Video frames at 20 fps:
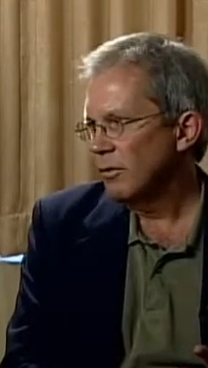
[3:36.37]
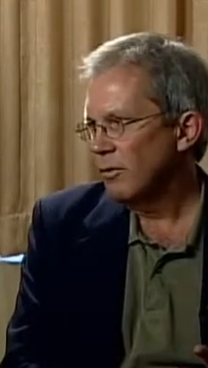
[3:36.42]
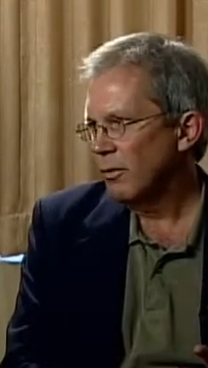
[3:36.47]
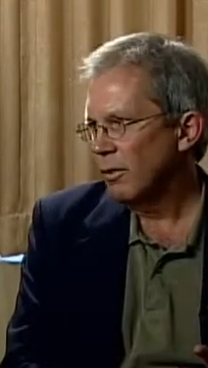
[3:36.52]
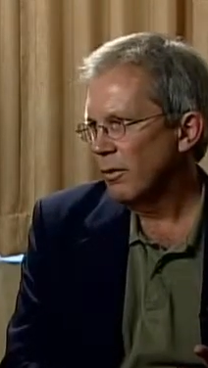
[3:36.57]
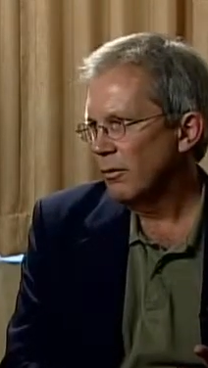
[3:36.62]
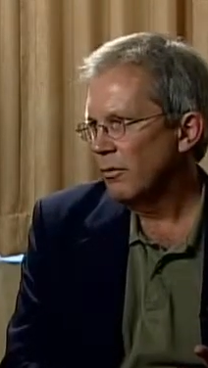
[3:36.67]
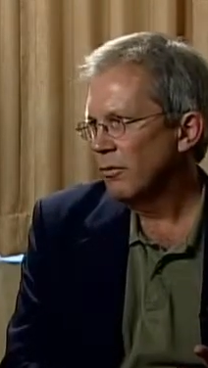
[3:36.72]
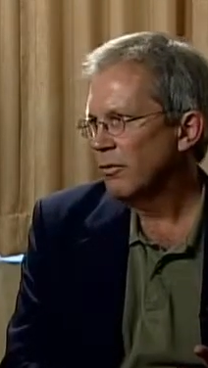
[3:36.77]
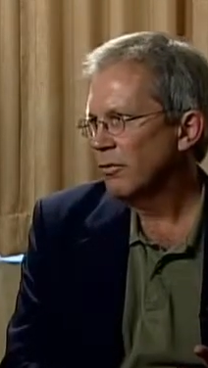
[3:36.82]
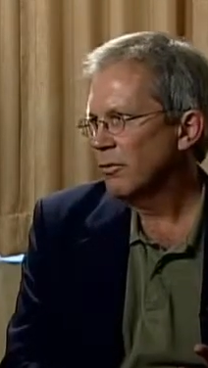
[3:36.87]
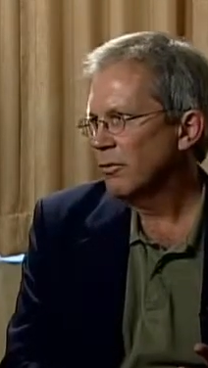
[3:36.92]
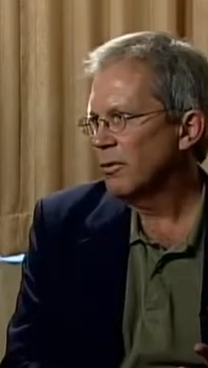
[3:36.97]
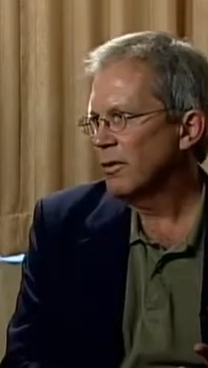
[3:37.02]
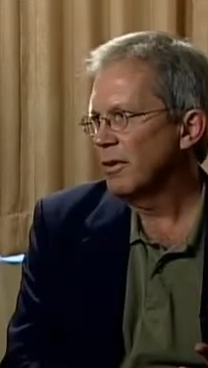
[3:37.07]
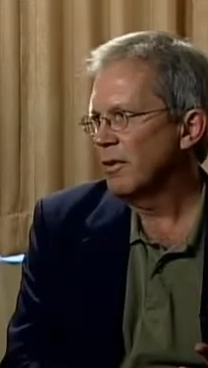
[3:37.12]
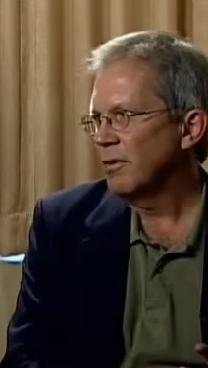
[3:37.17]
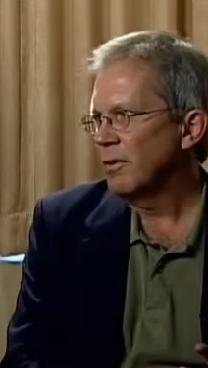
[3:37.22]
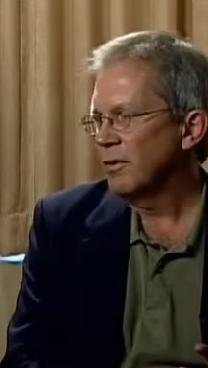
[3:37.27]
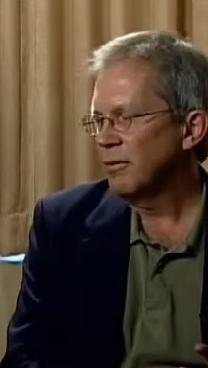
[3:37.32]
gross
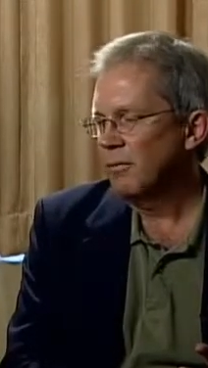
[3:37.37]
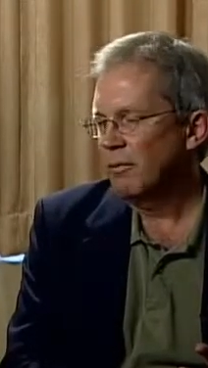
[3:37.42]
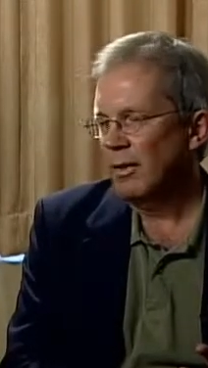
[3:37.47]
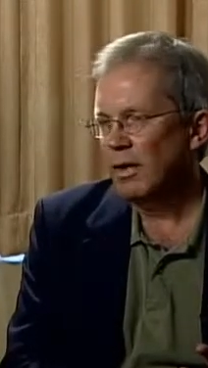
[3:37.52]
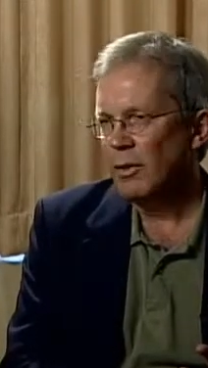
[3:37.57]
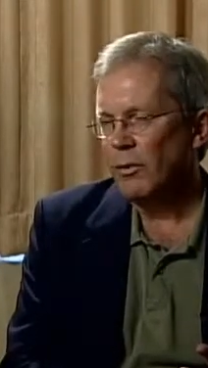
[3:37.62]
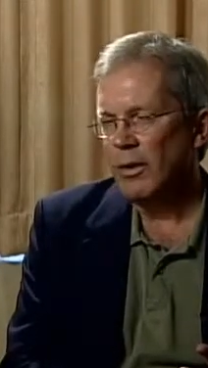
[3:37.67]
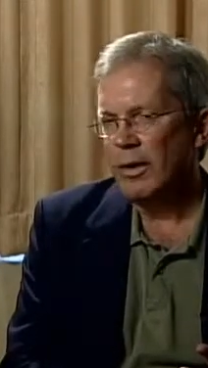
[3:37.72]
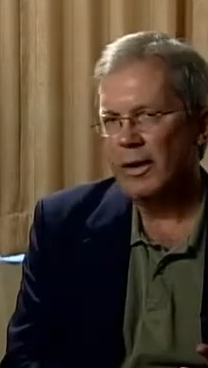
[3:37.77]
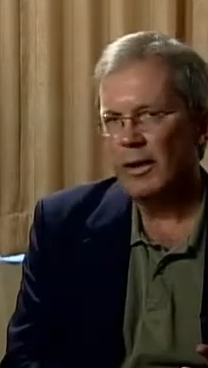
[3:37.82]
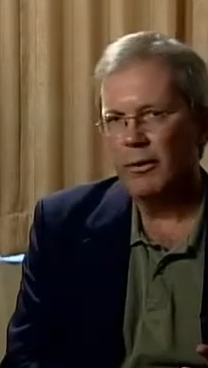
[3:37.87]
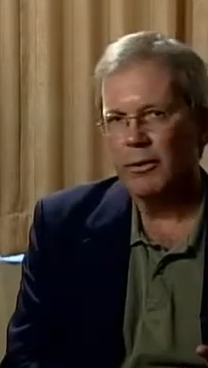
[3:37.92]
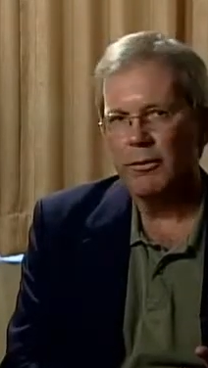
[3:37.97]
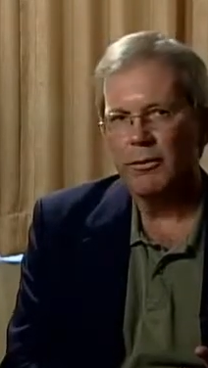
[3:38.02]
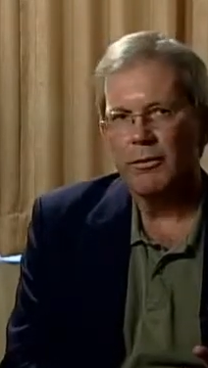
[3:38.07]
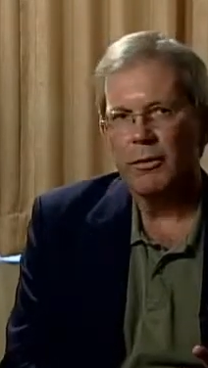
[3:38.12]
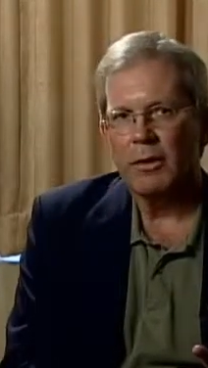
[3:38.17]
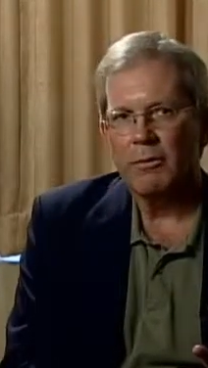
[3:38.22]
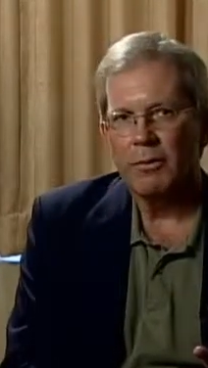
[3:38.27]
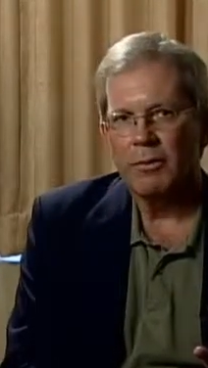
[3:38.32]
3 megawatt hours
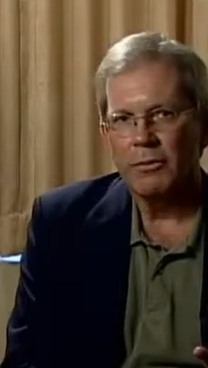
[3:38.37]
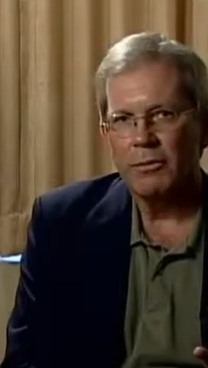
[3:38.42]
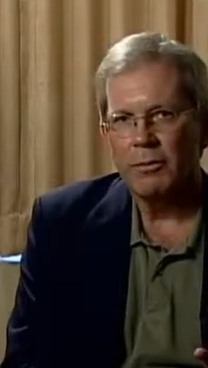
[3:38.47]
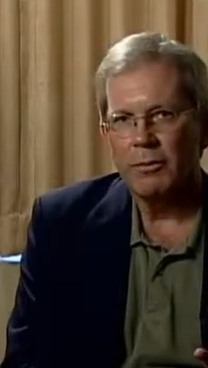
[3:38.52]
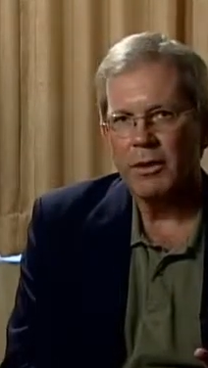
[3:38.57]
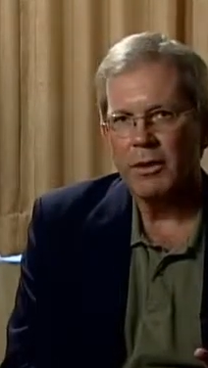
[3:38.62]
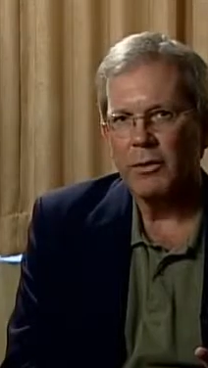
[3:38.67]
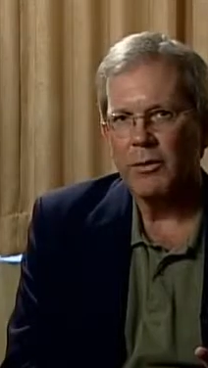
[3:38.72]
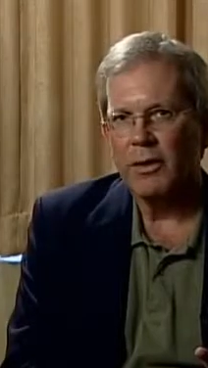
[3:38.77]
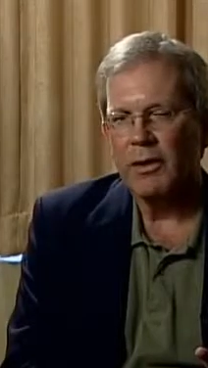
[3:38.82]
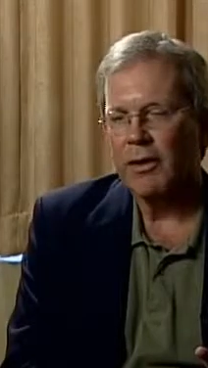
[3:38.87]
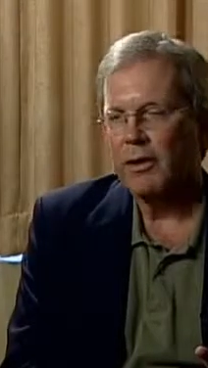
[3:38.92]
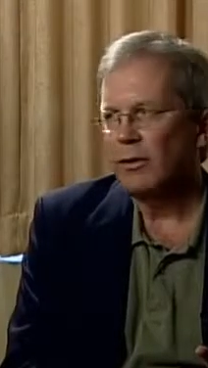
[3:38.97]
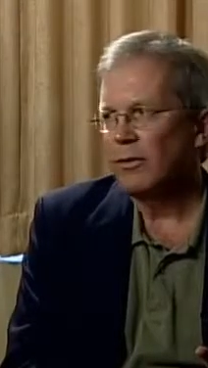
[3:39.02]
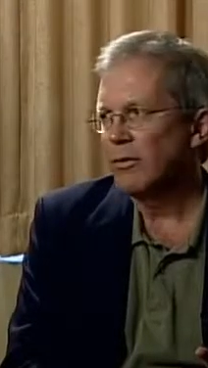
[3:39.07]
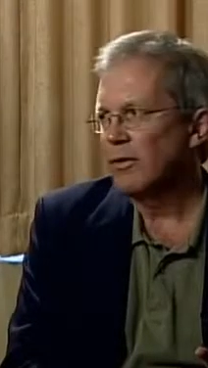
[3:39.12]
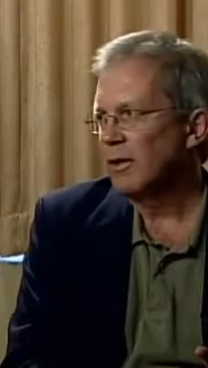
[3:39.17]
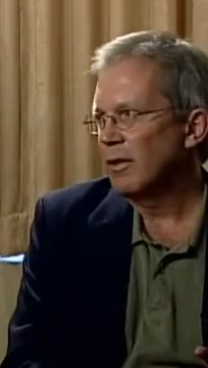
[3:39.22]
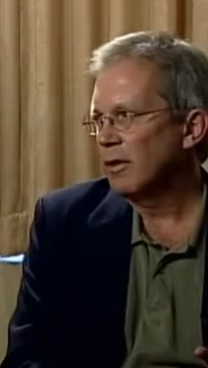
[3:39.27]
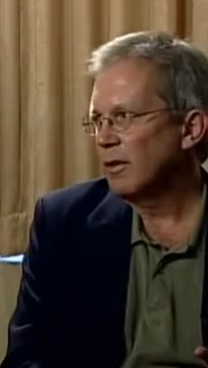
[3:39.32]
for every 2 megawatt
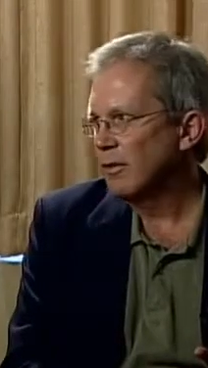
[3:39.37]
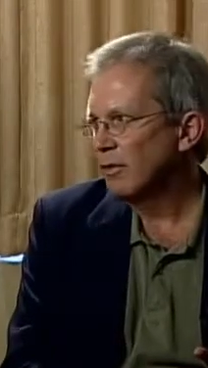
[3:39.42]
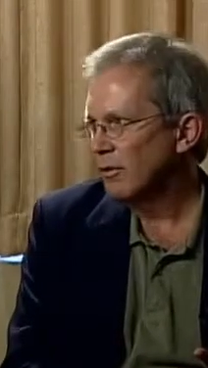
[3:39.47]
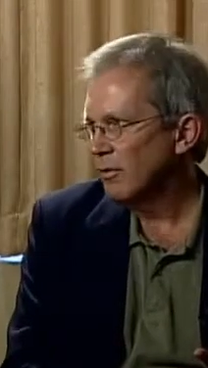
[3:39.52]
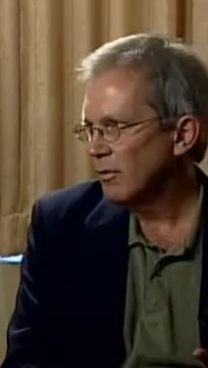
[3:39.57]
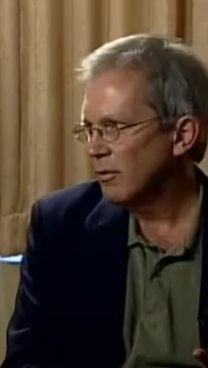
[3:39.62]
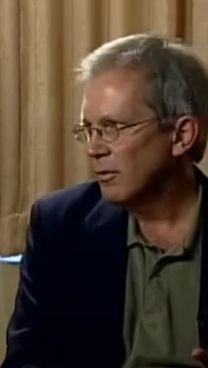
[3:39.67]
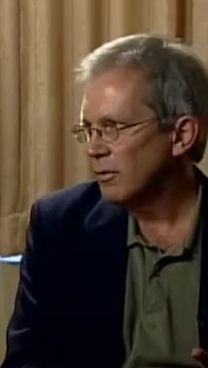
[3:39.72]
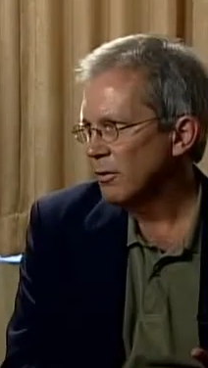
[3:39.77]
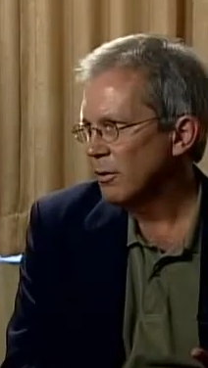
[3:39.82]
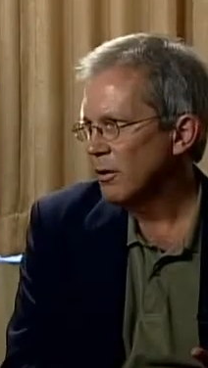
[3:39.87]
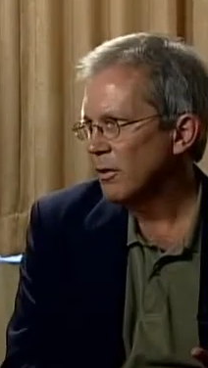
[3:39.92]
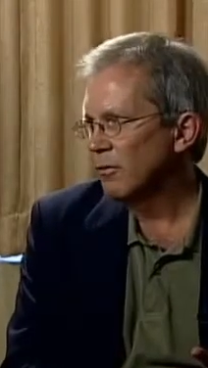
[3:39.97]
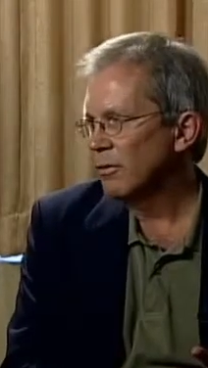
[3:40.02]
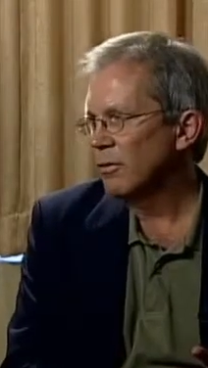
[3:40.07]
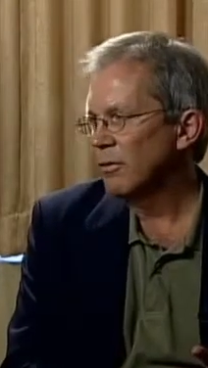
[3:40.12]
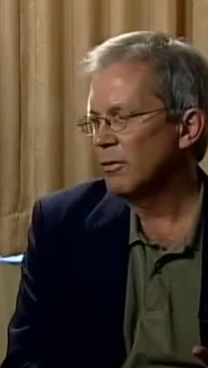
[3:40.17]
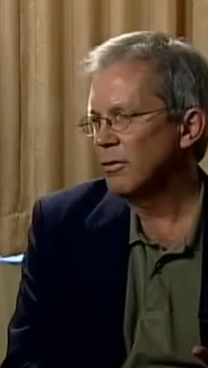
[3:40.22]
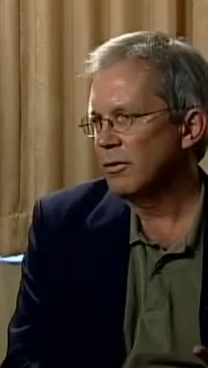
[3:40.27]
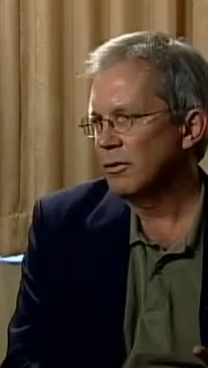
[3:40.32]
hours that gets
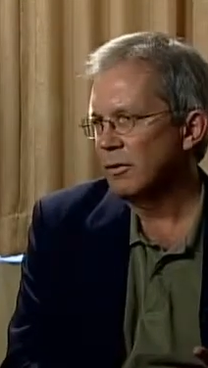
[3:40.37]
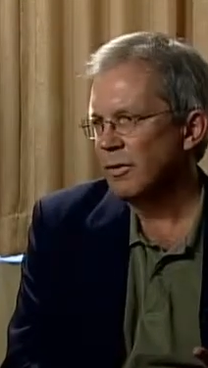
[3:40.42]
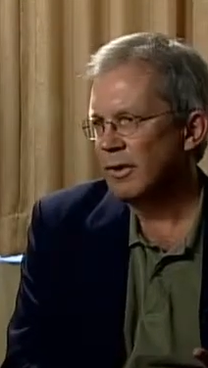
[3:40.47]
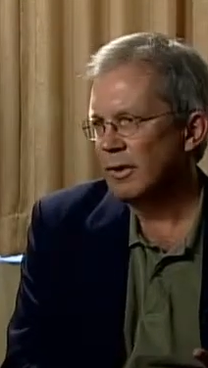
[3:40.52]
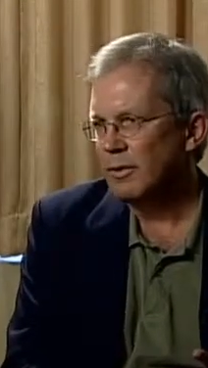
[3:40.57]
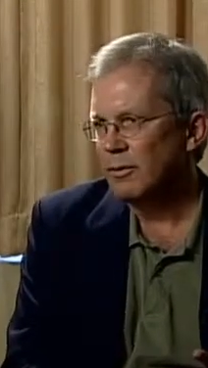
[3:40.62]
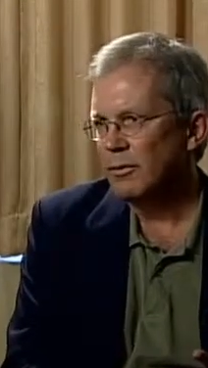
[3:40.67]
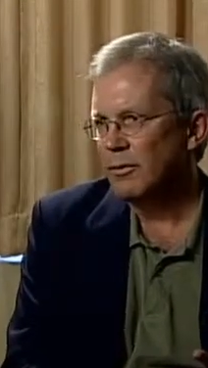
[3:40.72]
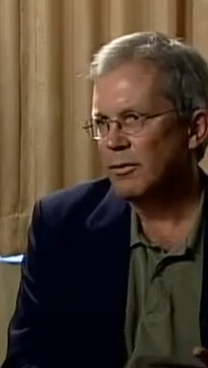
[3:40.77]
delivered to the grid.